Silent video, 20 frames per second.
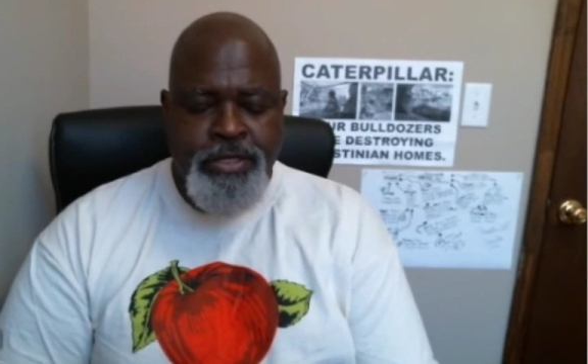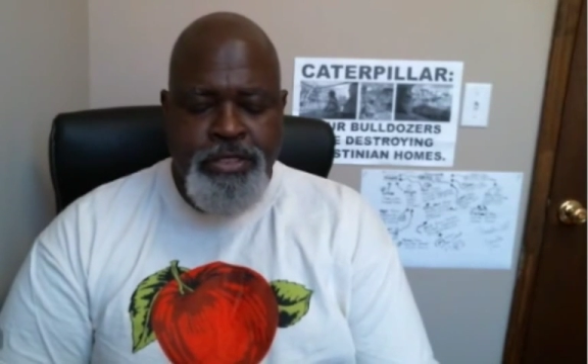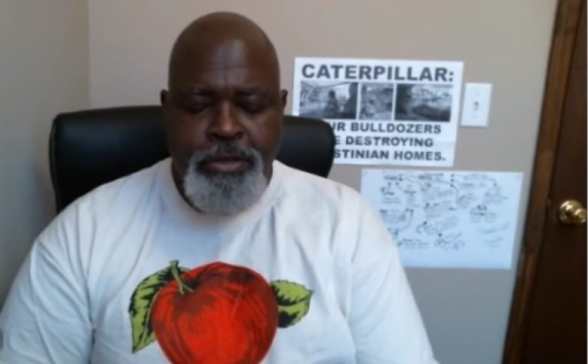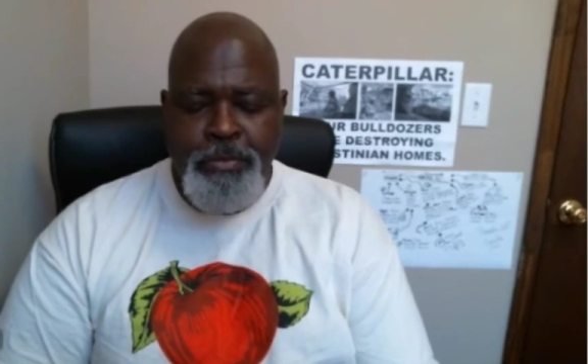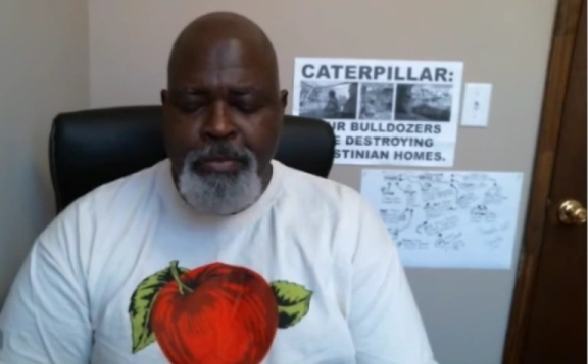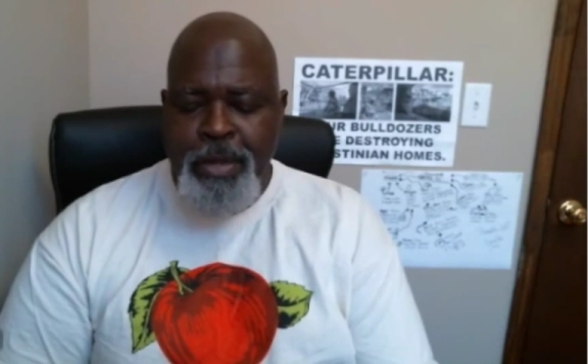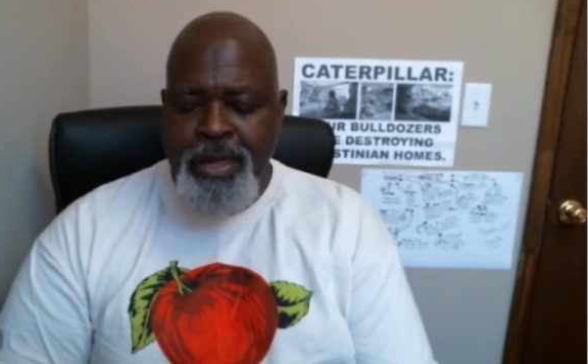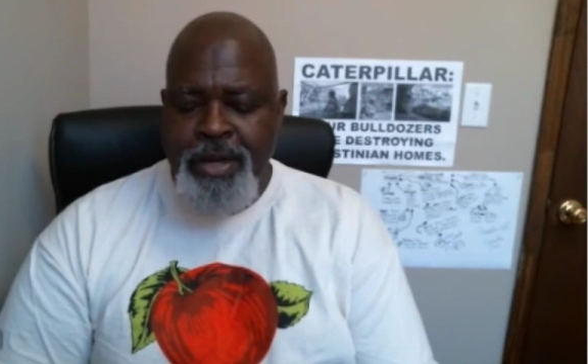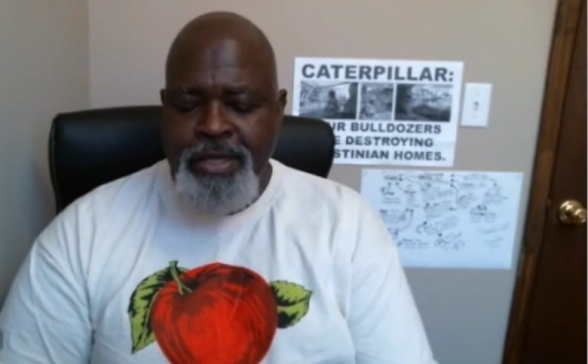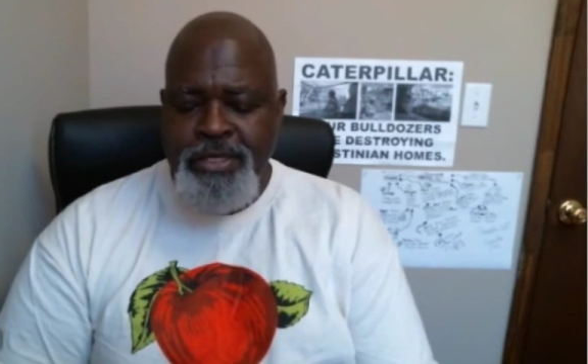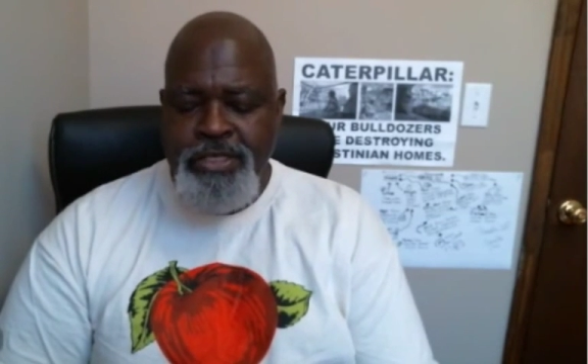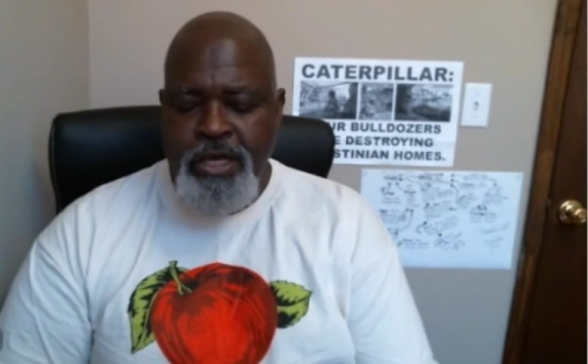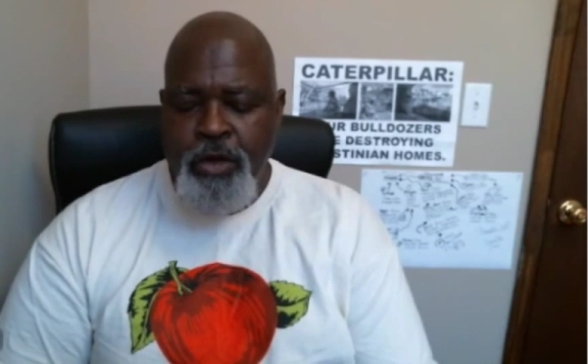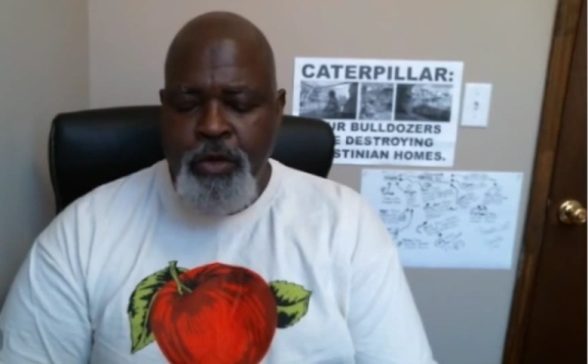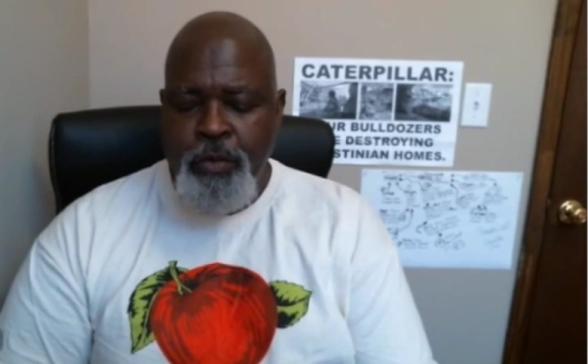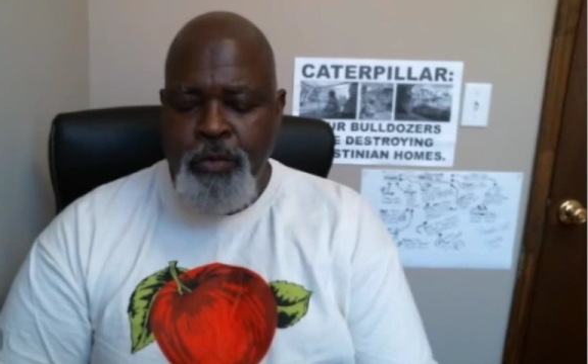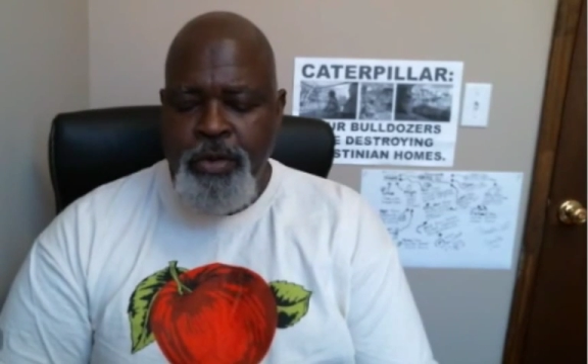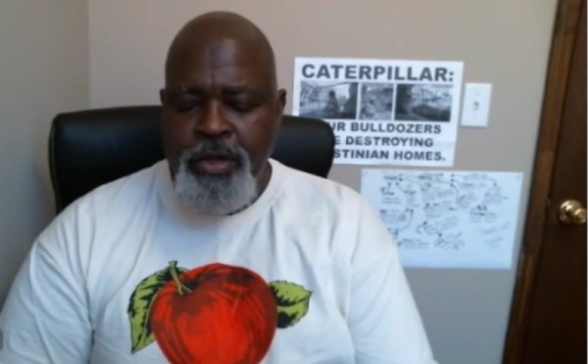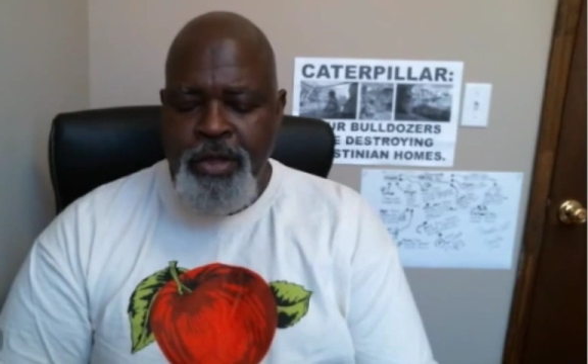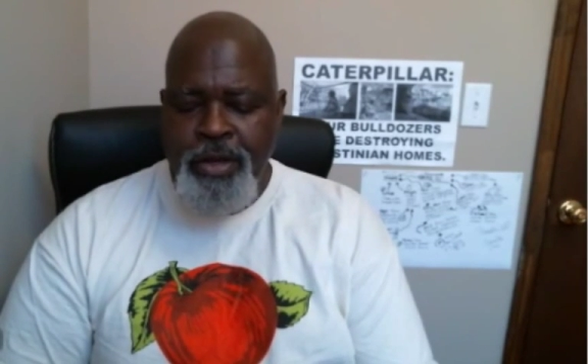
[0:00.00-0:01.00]
to meet its
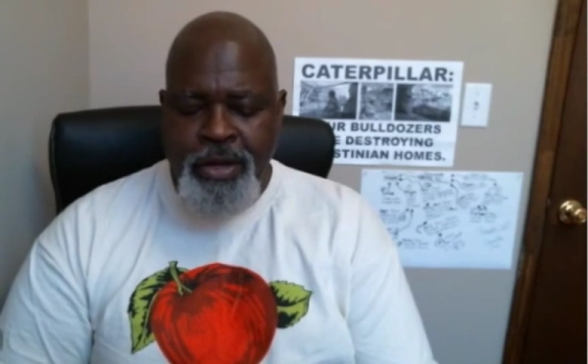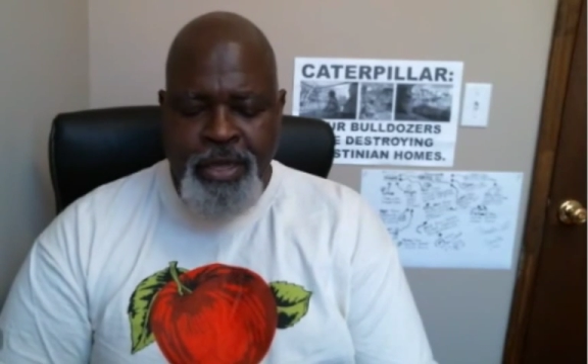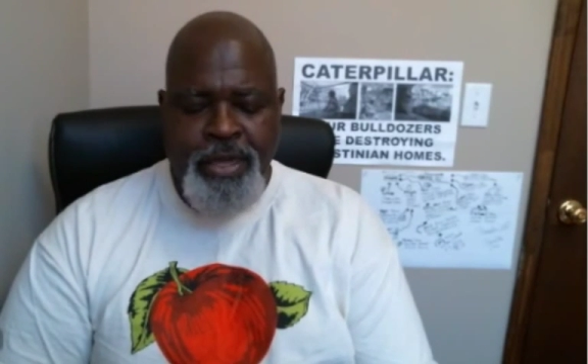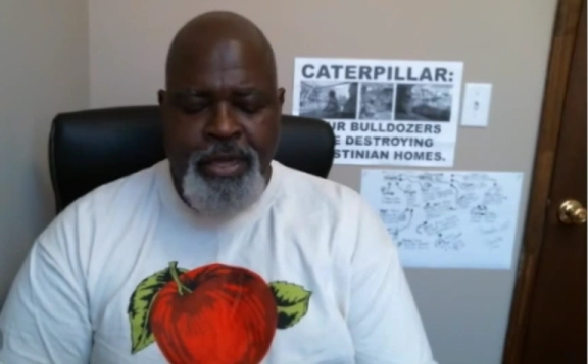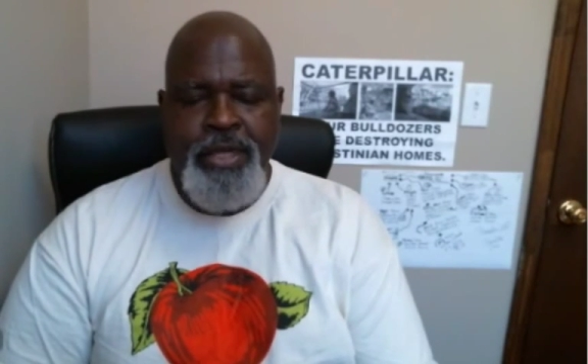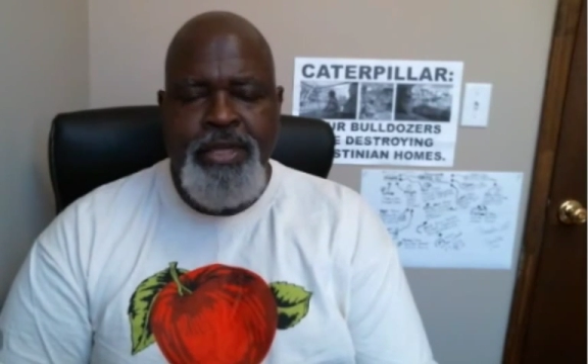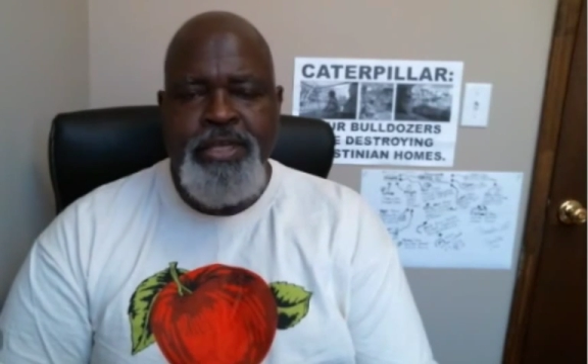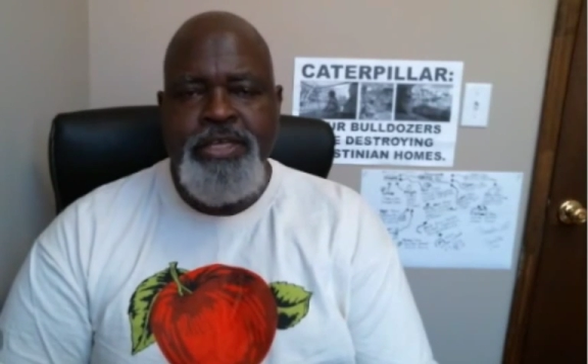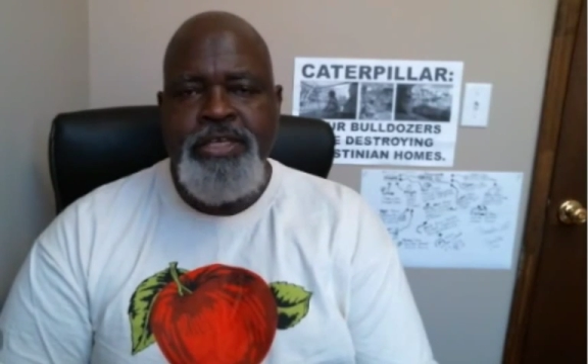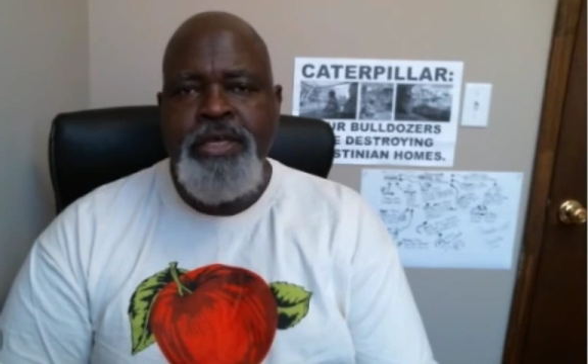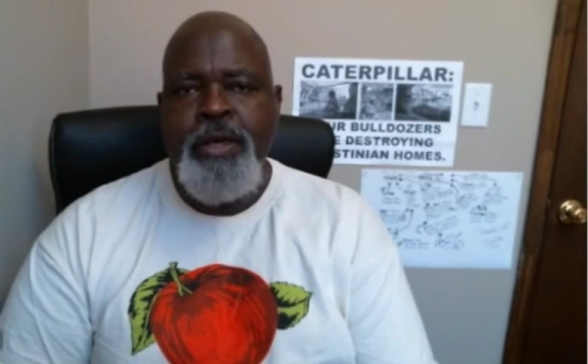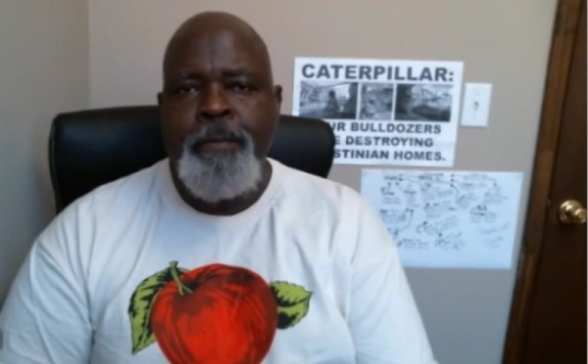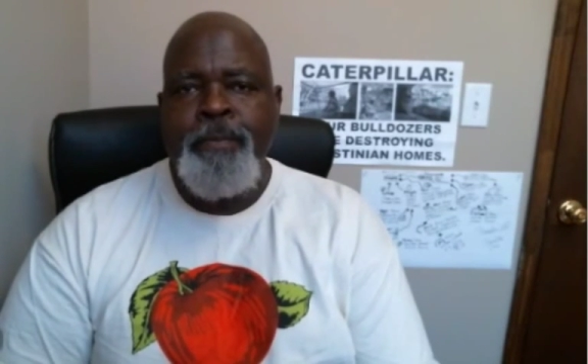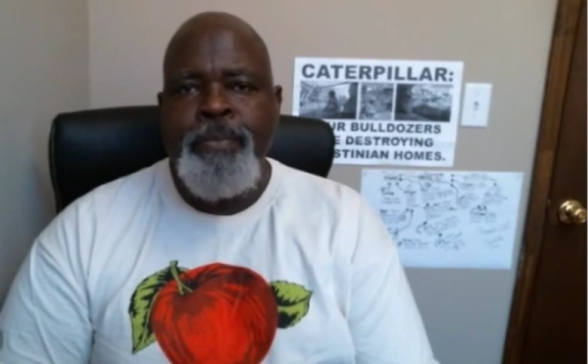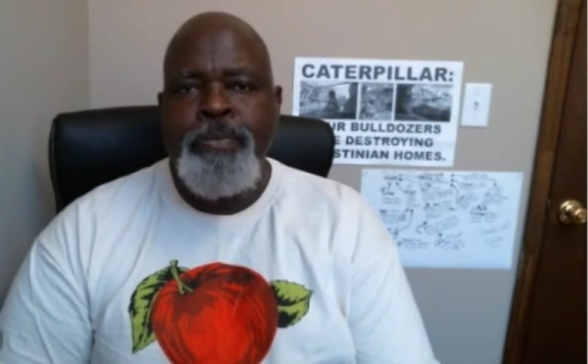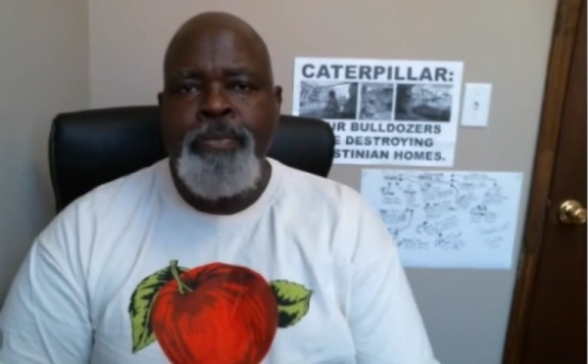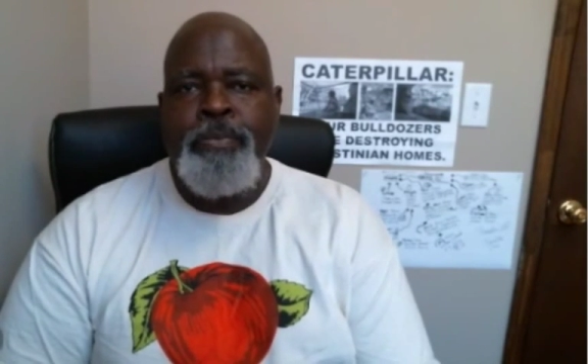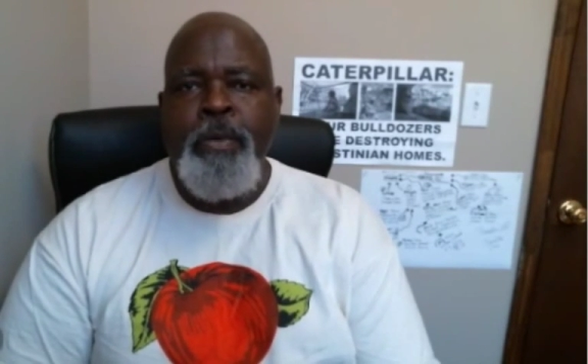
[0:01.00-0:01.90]
own needs.